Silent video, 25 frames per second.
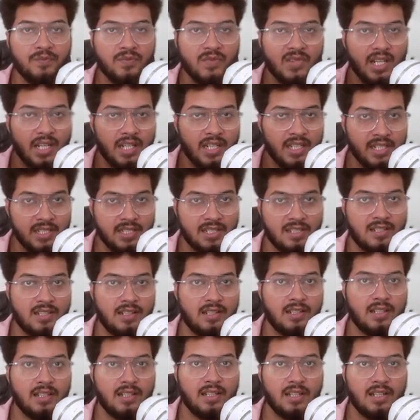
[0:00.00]
its
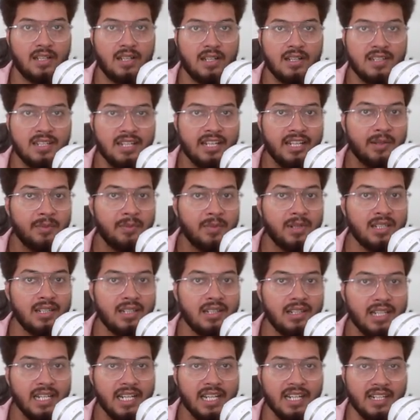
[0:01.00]
uh, shareable
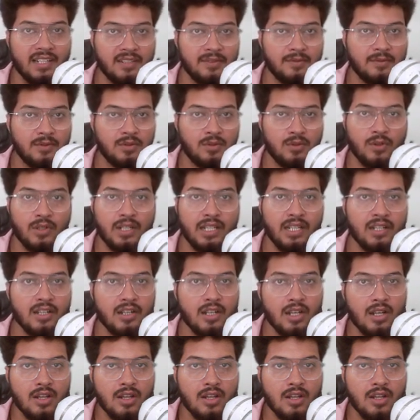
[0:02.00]
link okay